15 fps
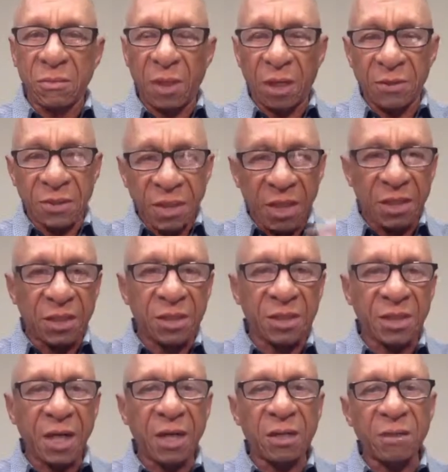a decent
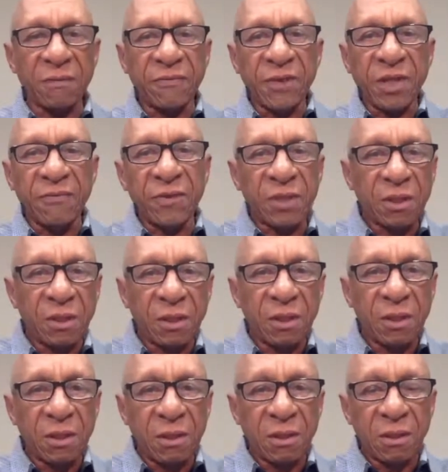standard of living,
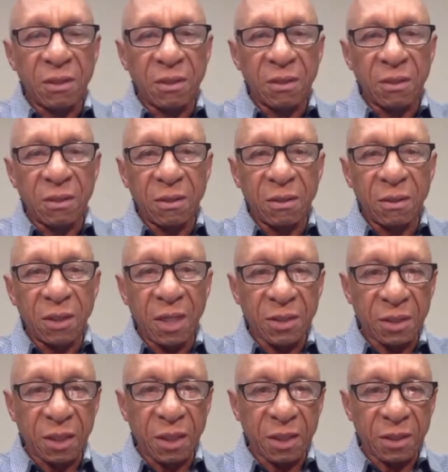
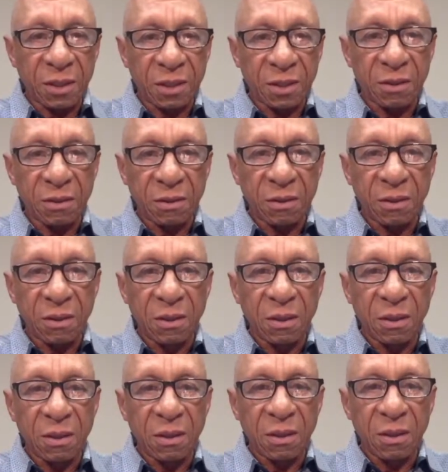that's us.
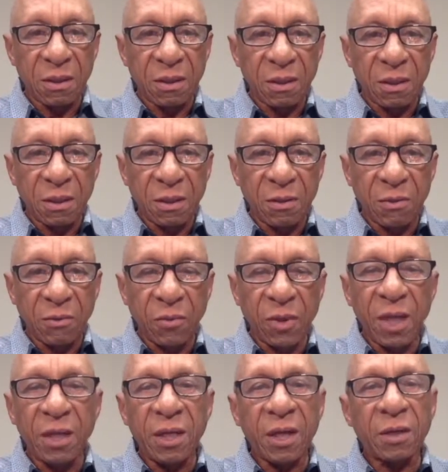
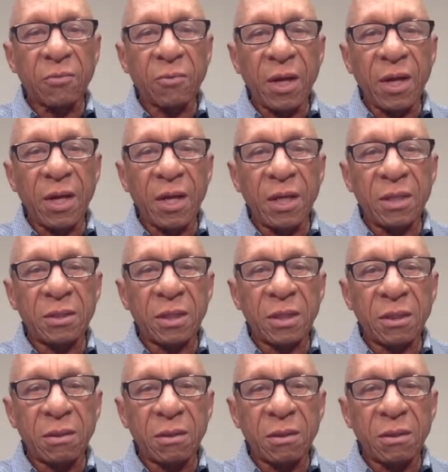We hadn't had a raise.
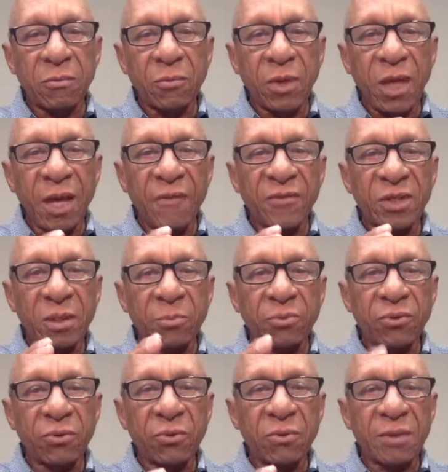We haven't
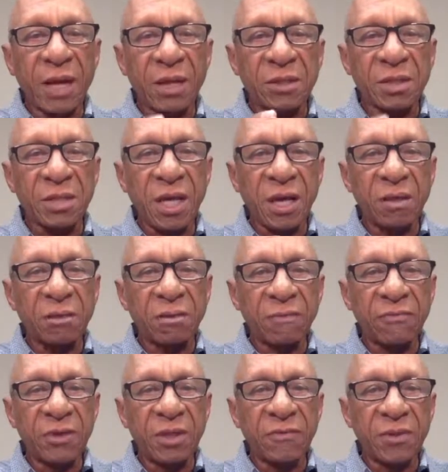improved our standard
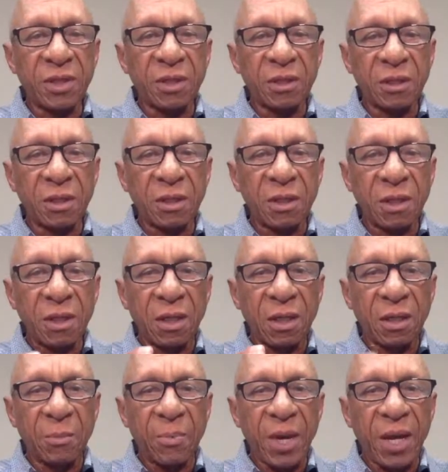of living
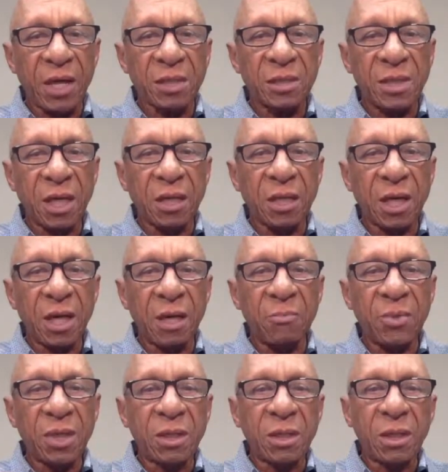in the past decade
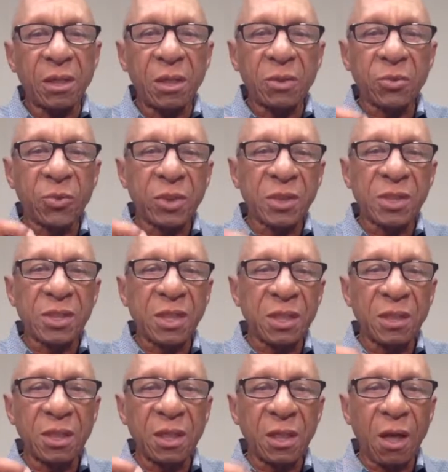because we're
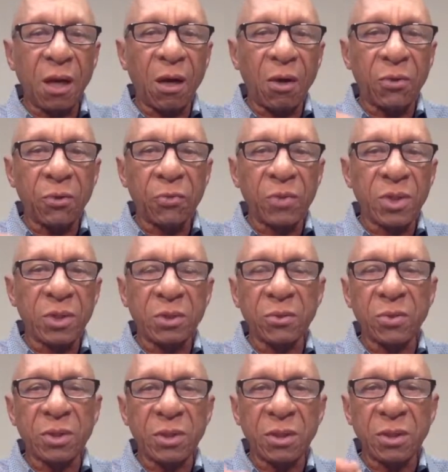sending all the
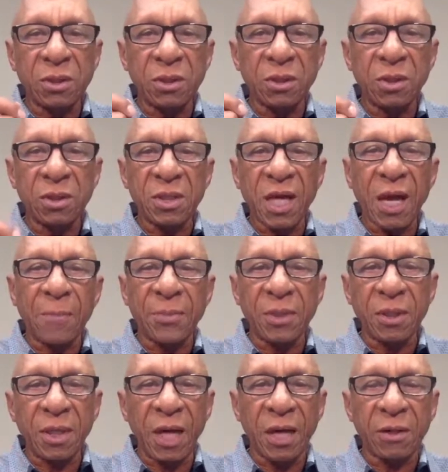resources to the top of
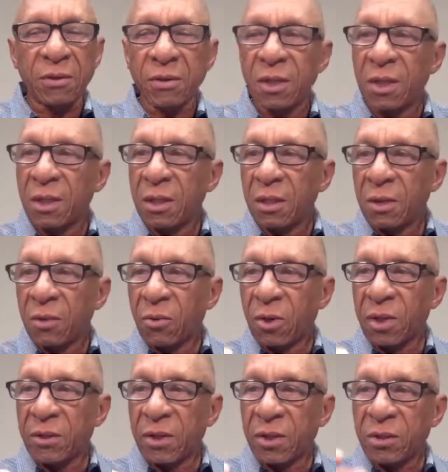the ladder
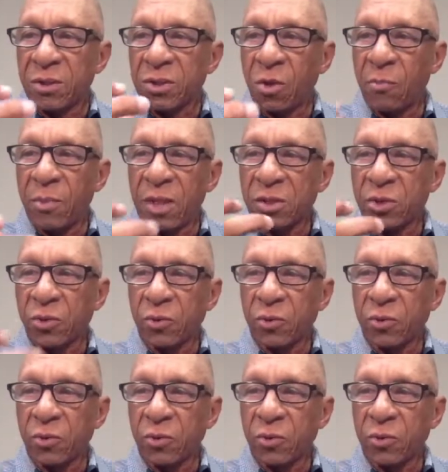where there's so much